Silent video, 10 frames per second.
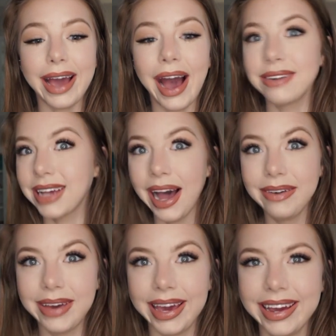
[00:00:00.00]
have to
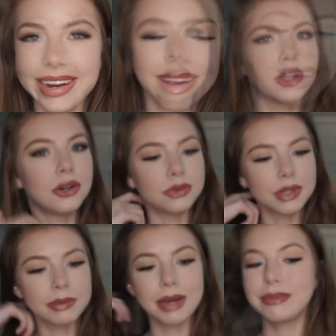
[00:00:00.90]
have it. So
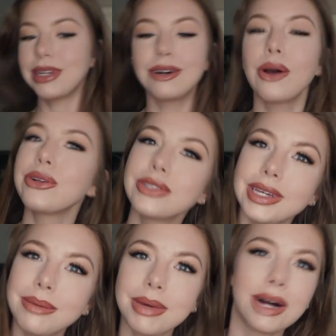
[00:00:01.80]
sometimes I'll go to
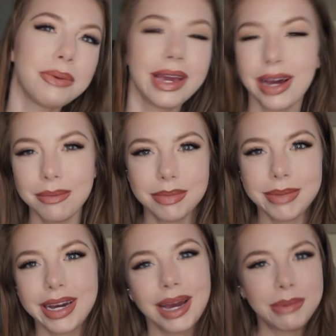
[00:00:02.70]
sleep and I'll wake up
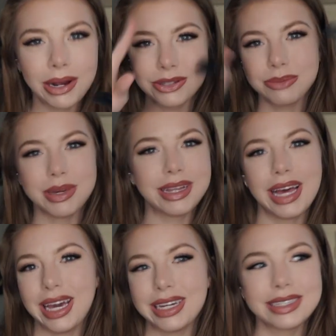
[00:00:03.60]
and my eyebrows will be
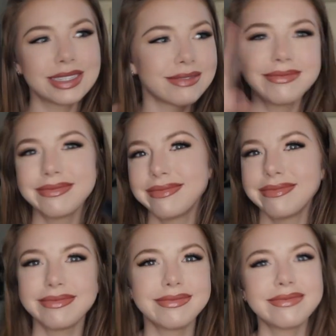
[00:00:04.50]
like
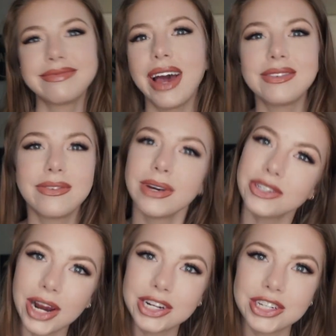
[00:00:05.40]
5
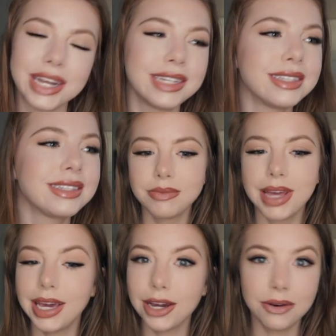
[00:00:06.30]
different directions.
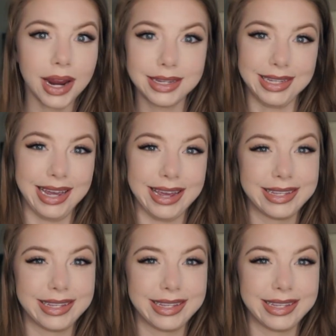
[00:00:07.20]
They get crazy